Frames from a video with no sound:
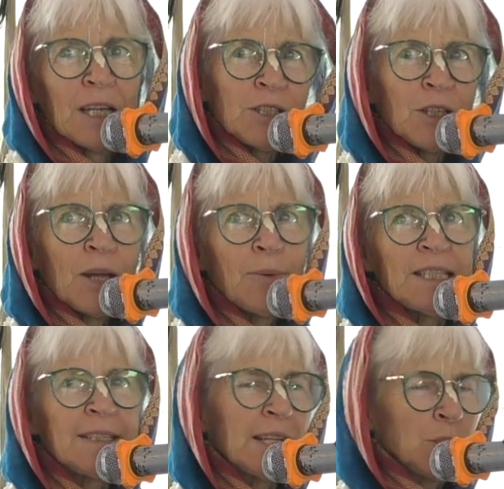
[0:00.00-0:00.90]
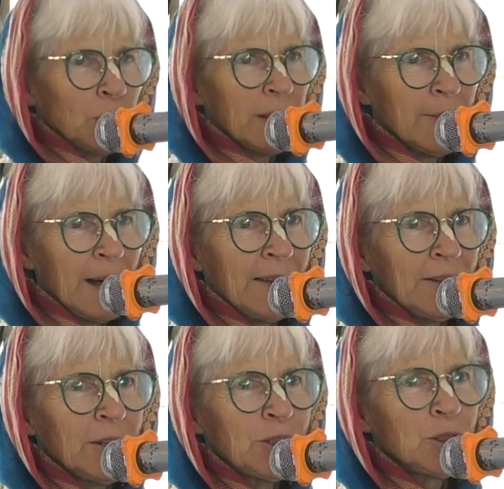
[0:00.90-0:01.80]
So they went and they took their bath
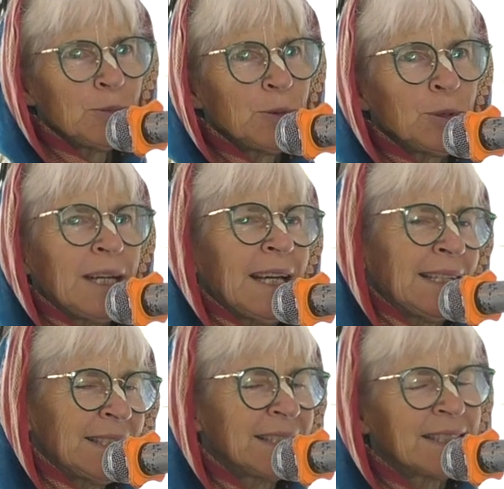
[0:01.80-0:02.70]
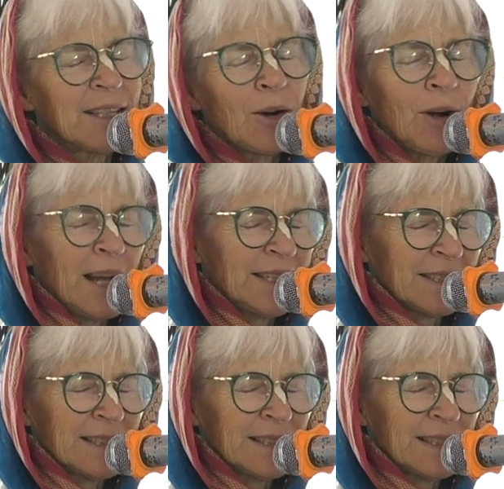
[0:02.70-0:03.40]
in the Jumuna, and he said, all right,